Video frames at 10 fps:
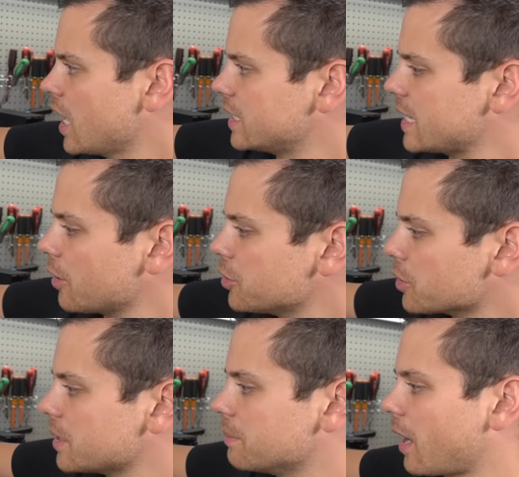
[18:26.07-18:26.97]
And now you
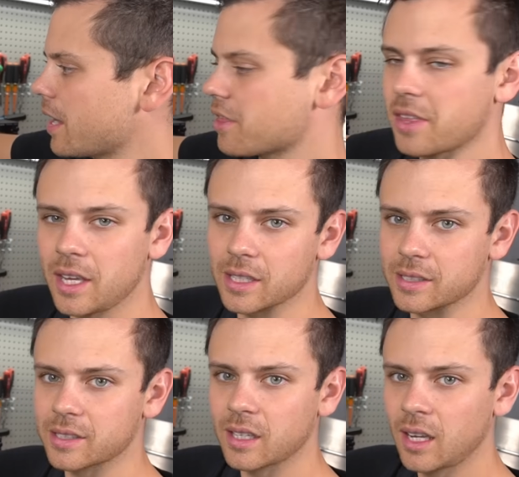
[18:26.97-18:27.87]
can buy
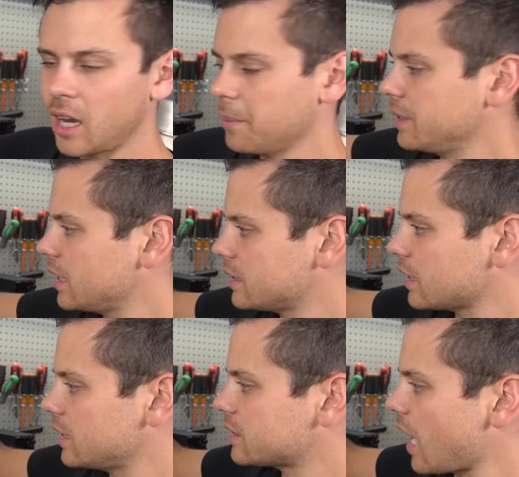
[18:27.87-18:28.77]
this. I mean,
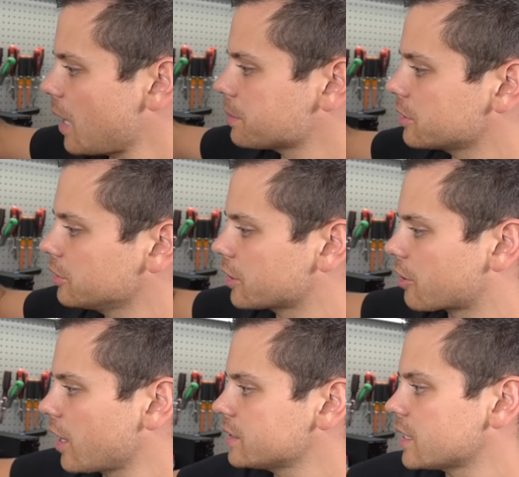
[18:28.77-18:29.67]
it's absolutely
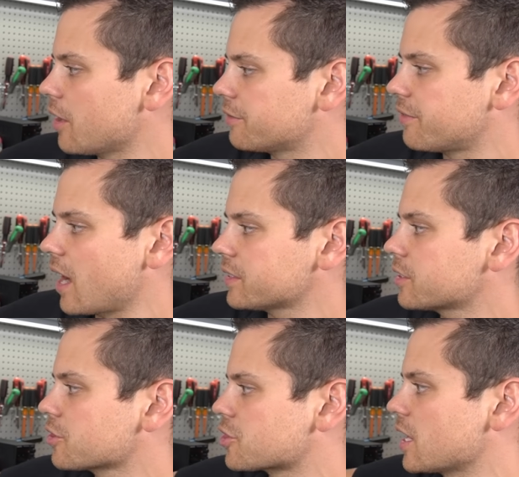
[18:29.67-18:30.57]
crazy how fast
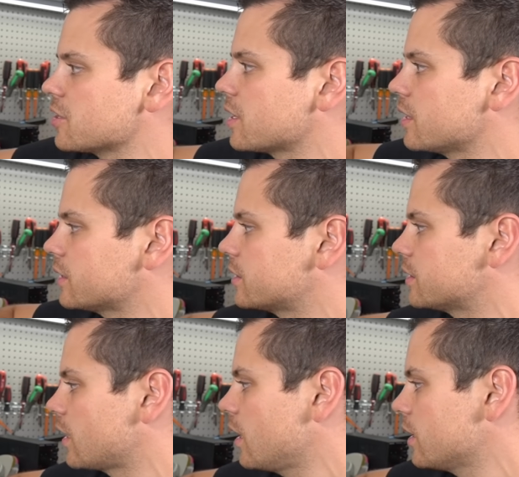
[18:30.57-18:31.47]
they're changing these
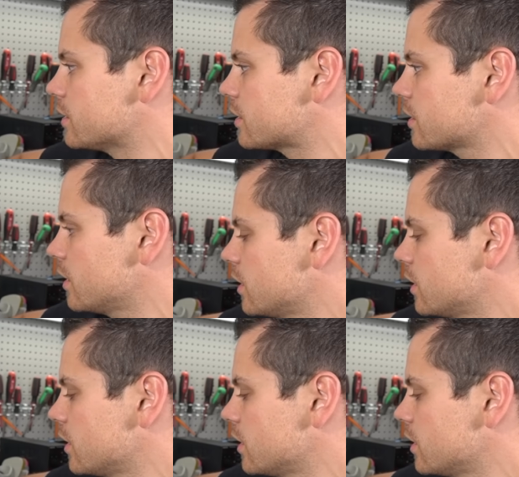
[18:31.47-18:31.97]
designs.